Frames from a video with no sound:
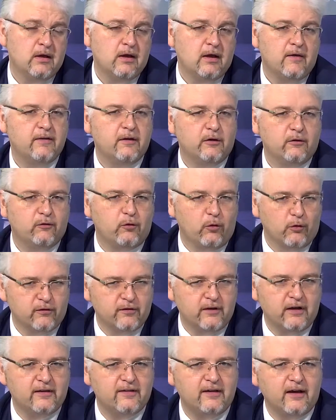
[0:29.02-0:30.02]
and then, of course,
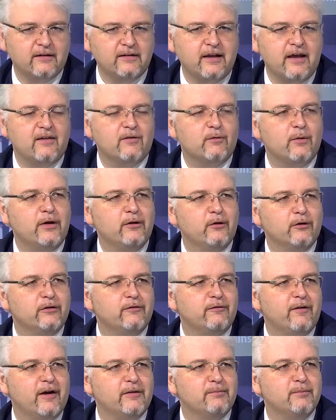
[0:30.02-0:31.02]
the exact dates were
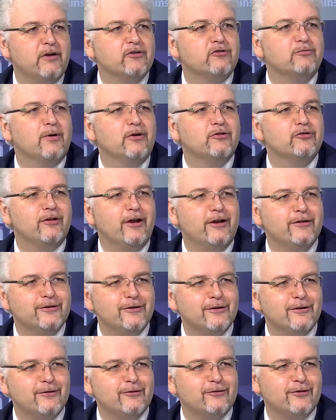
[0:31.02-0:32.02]
notified much, much
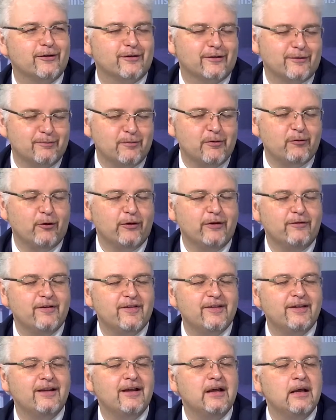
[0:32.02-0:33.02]
later, just before the
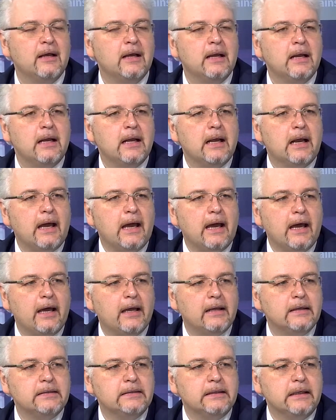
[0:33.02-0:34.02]
visit.
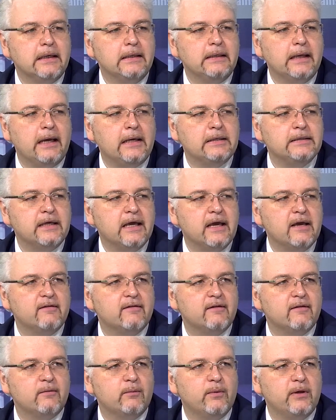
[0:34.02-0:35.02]
And in eight
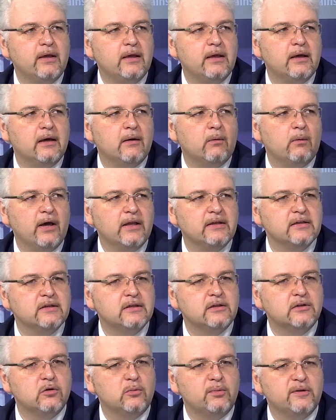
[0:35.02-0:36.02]
cases, we went
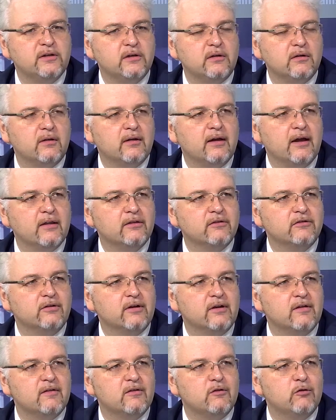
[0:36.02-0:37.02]
to particular
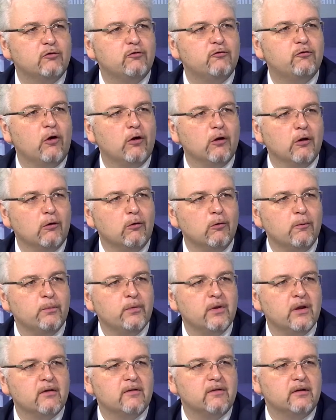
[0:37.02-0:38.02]
countries to follow
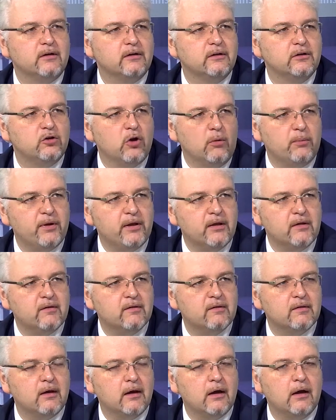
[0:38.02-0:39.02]
certain
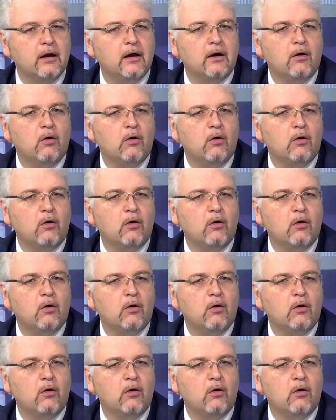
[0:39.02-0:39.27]
topics uh,